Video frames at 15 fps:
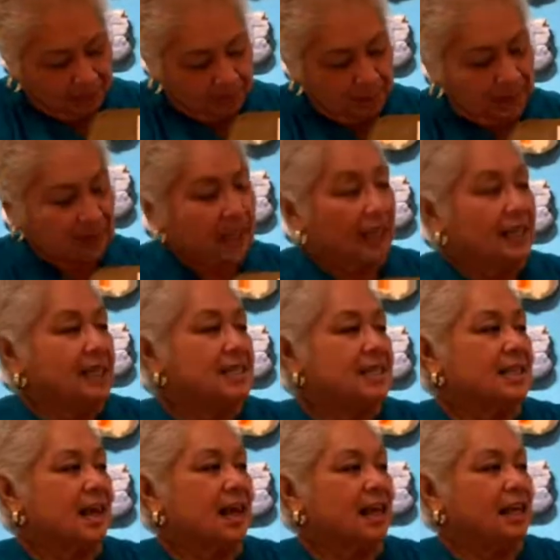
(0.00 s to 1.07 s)
put that
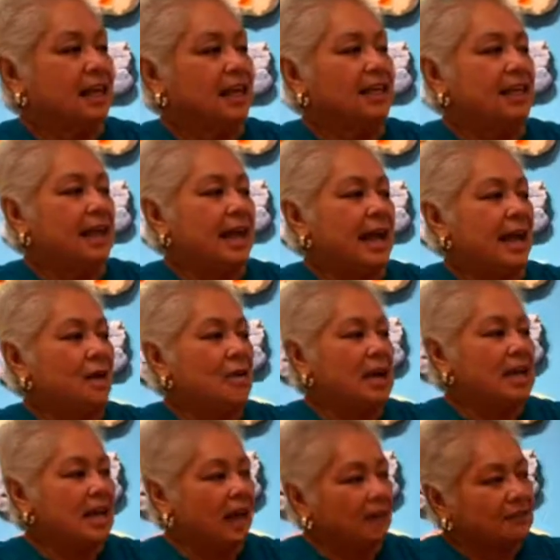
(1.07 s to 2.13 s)
aside, and now
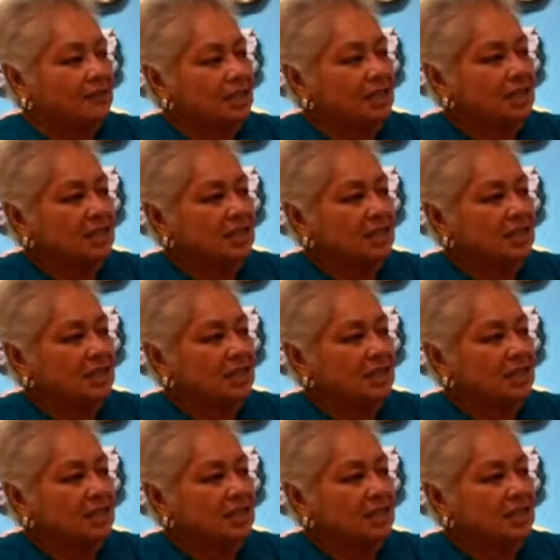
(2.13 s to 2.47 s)
I have to